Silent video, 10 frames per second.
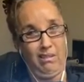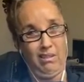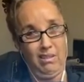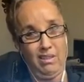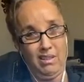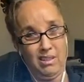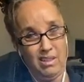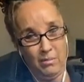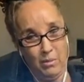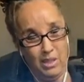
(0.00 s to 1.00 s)

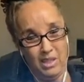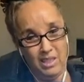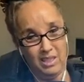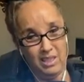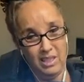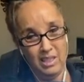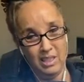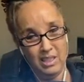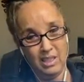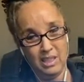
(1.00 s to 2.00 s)

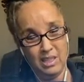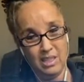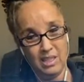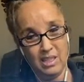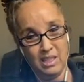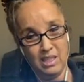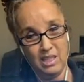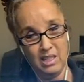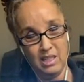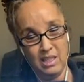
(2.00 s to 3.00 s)

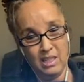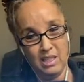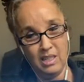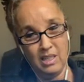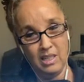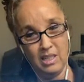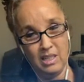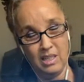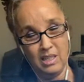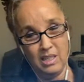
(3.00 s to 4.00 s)

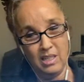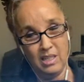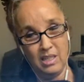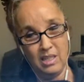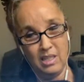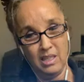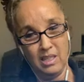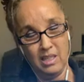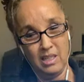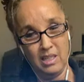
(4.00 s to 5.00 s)

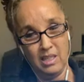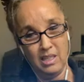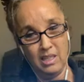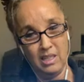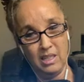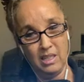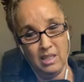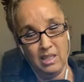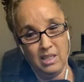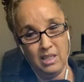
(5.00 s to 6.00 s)

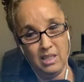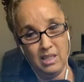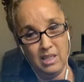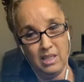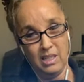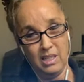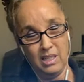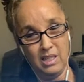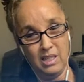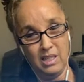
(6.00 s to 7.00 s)

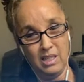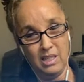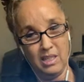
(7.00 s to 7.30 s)
Nobody speaks.